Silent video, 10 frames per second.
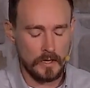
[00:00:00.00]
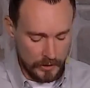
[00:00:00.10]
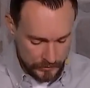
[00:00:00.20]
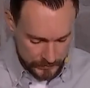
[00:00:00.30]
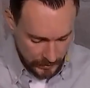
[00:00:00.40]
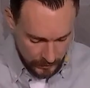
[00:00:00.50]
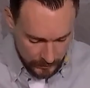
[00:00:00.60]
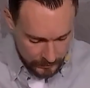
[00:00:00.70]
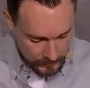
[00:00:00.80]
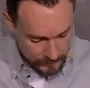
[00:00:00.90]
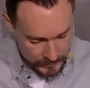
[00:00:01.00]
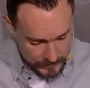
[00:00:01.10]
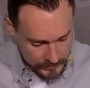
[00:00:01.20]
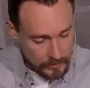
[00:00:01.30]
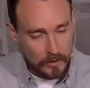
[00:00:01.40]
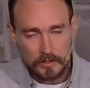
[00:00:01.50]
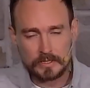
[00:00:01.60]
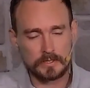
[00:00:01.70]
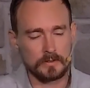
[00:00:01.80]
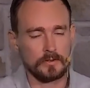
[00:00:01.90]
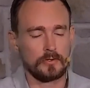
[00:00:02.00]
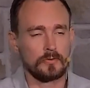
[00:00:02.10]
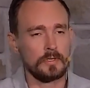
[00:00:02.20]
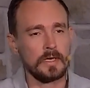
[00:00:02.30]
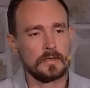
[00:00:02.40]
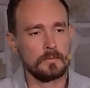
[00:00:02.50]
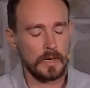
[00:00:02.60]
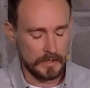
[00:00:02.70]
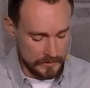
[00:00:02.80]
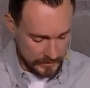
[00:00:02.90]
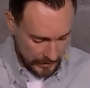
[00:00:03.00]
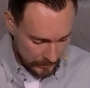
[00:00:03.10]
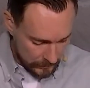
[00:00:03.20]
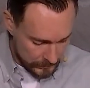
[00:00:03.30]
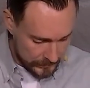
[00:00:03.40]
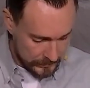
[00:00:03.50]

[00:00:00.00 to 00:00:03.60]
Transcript: Are you tired of the exhaustion created by doubt